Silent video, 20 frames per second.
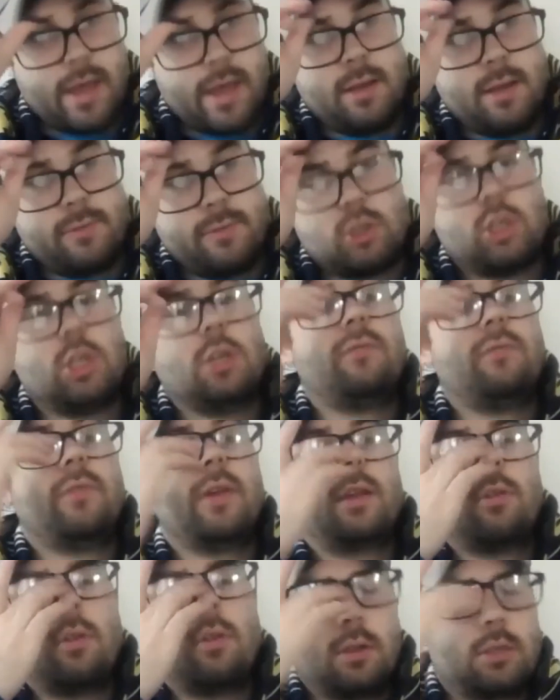and if
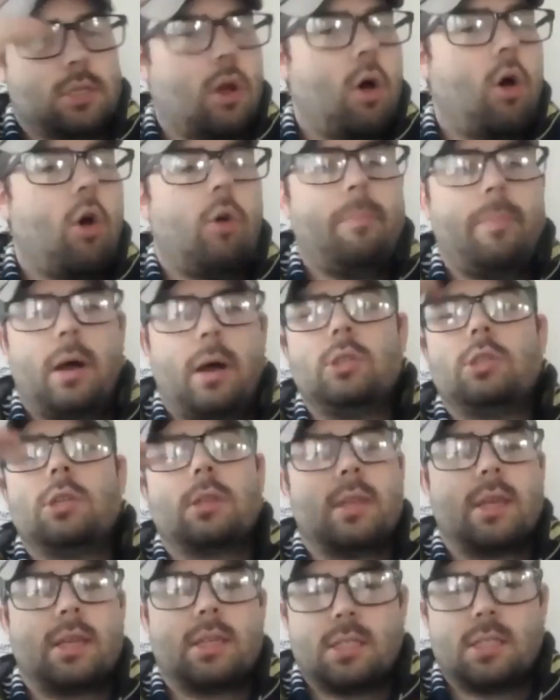Giovinco, there's a whole bunch of
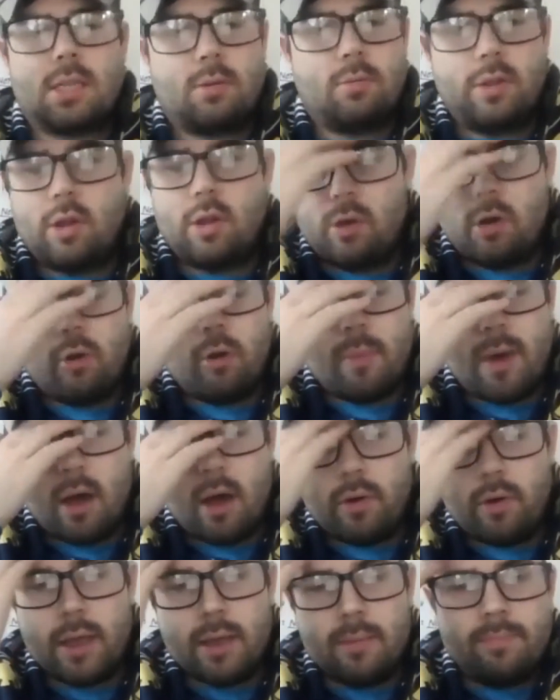things that we don't know about,
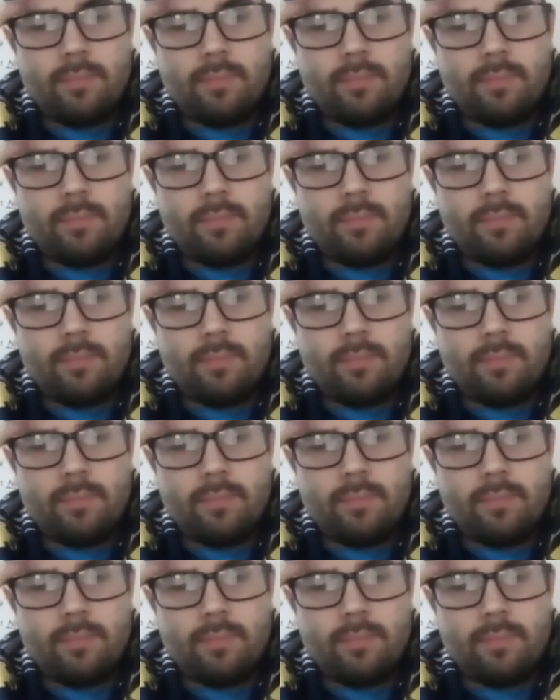right?